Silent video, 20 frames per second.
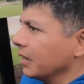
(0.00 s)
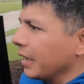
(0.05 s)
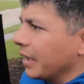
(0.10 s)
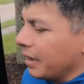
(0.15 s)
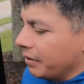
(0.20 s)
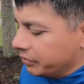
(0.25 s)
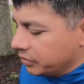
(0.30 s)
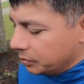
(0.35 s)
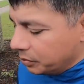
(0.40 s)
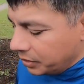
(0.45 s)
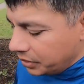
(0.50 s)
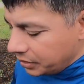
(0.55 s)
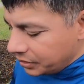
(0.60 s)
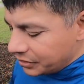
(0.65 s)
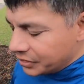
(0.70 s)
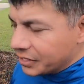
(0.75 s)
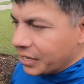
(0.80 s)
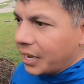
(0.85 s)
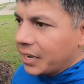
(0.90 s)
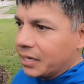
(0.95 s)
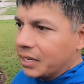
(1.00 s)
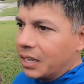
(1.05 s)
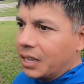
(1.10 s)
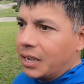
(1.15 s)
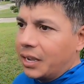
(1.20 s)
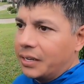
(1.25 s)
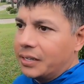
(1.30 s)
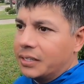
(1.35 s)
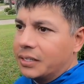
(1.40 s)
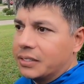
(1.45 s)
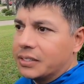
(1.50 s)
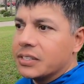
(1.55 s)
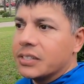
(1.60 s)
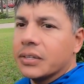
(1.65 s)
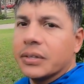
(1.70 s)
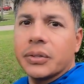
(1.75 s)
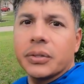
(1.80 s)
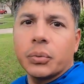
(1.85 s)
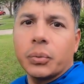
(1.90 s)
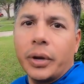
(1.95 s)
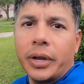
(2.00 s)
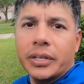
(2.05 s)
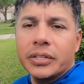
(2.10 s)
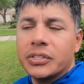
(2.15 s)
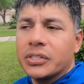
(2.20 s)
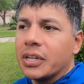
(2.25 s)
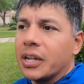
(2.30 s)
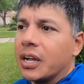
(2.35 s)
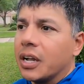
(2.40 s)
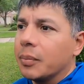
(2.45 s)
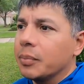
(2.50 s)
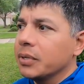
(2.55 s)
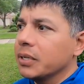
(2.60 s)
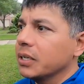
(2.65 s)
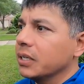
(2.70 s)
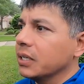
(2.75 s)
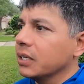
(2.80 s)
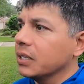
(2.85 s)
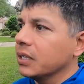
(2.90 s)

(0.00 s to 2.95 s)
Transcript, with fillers: have to be sidelined until the rain stopped.